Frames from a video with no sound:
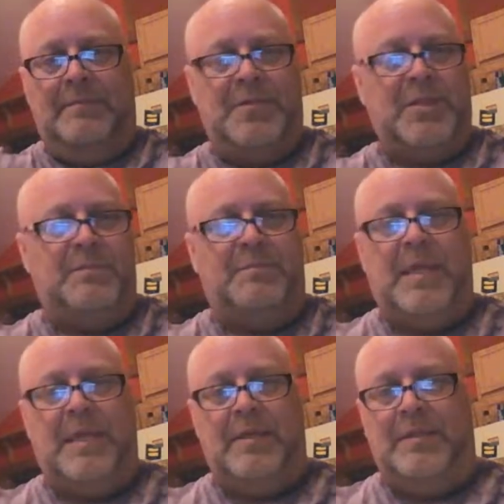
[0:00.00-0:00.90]
just
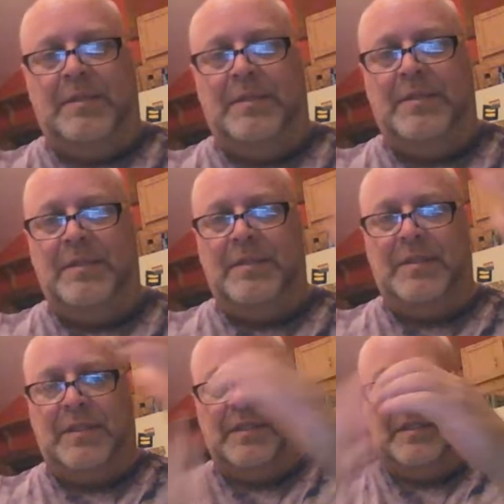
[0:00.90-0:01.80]
peel
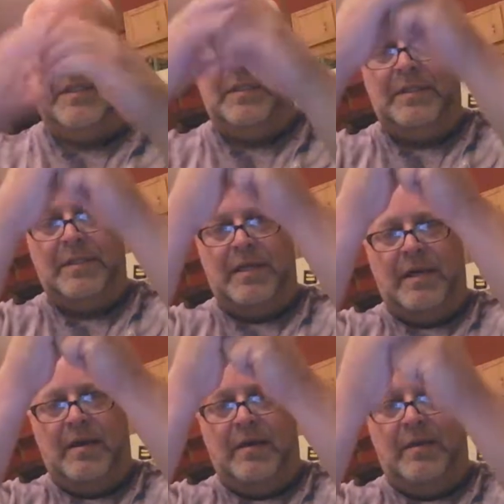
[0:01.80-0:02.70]
the
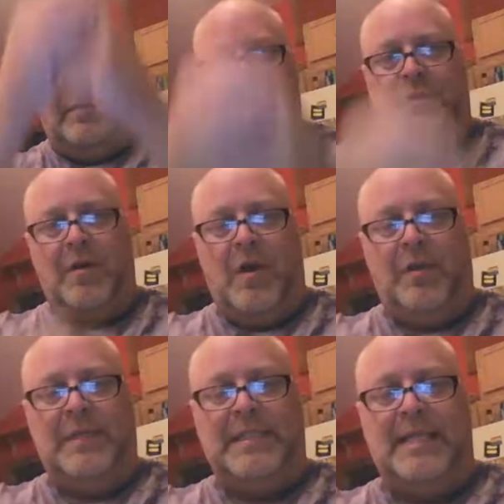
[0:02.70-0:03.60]
the fur all
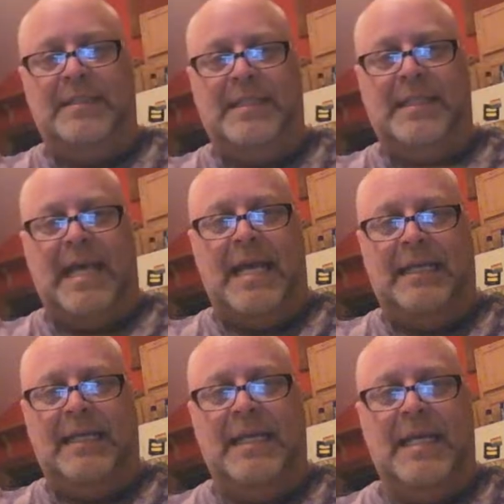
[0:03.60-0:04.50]
the way down to the neck,
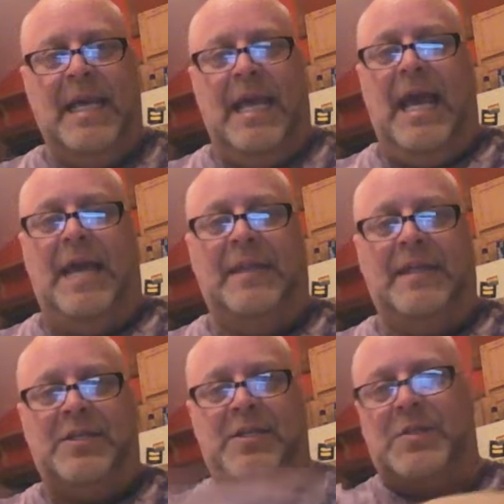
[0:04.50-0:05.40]
and
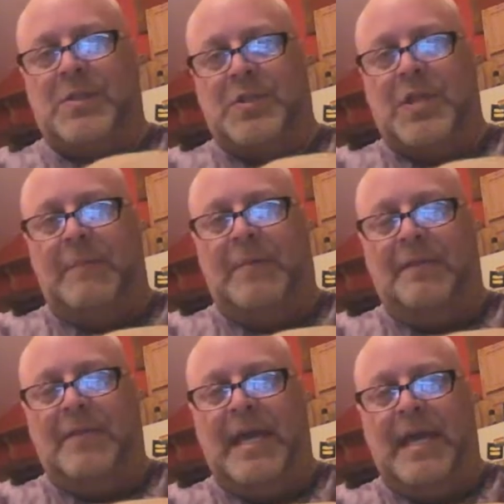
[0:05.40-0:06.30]
then just chop
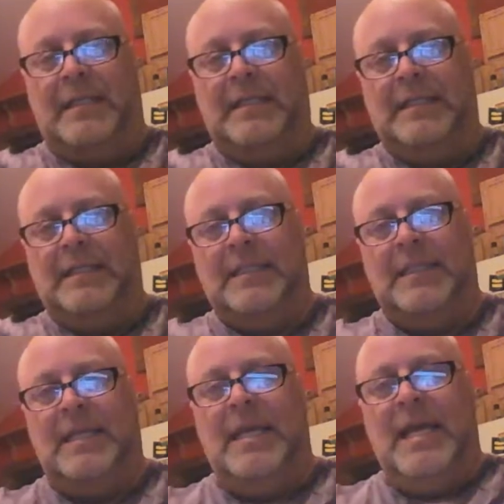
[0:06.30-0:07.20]
off the head,
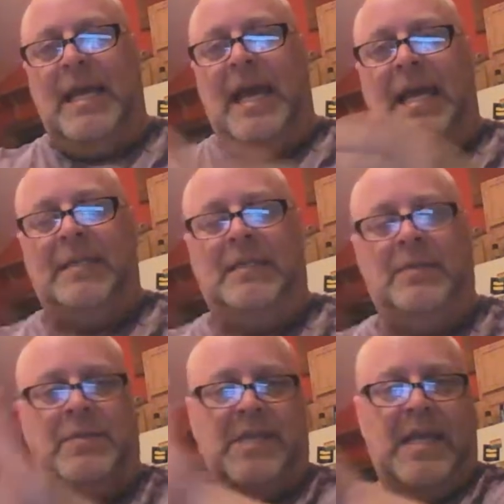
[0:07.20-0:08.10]
and
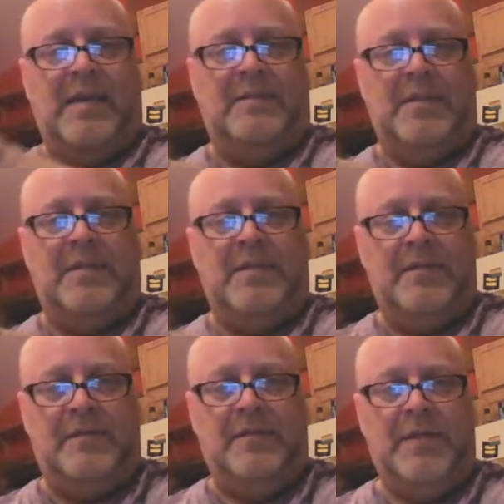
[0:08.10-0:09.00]
you would save the
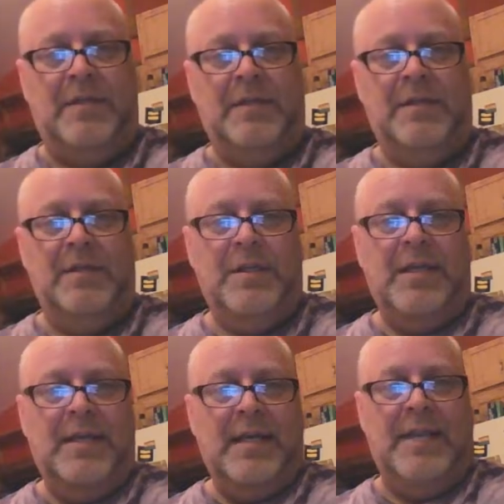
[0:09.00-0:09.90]
fur
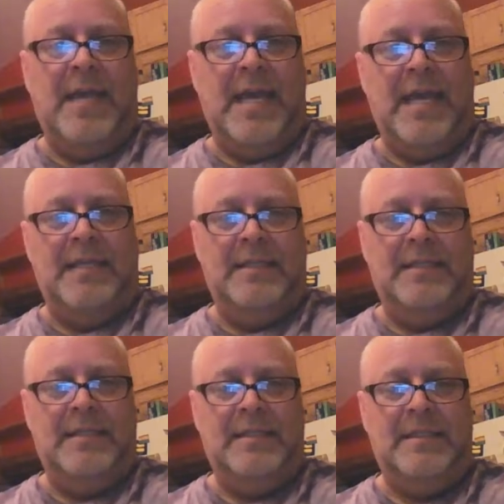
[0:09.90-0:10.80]
and the head,